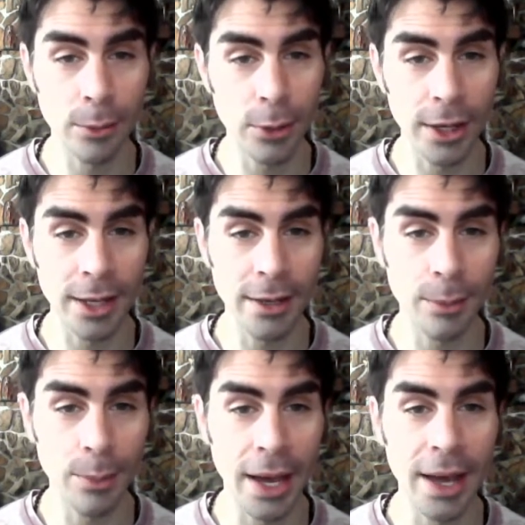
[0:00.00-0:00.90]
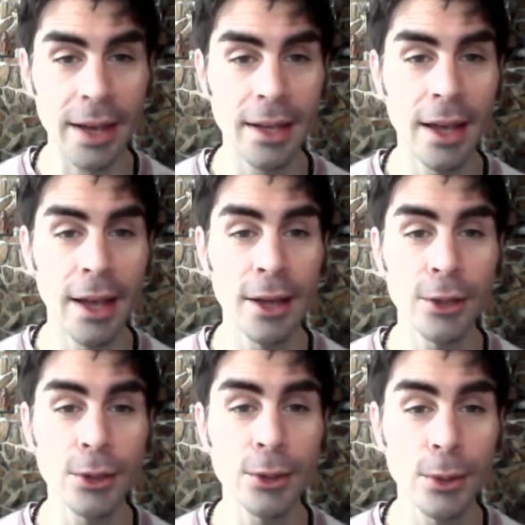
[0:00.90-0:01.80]
once again,
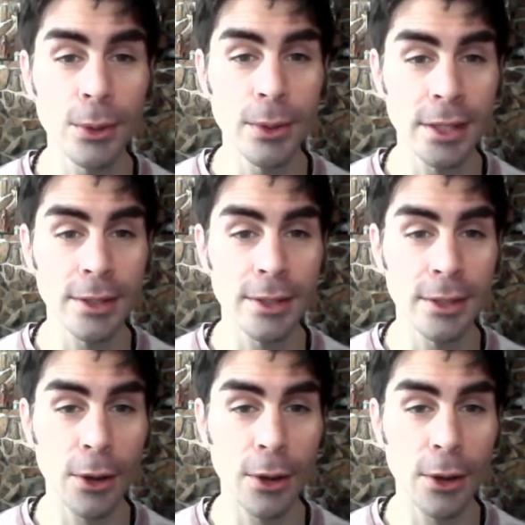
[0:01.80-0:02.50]
bringing it back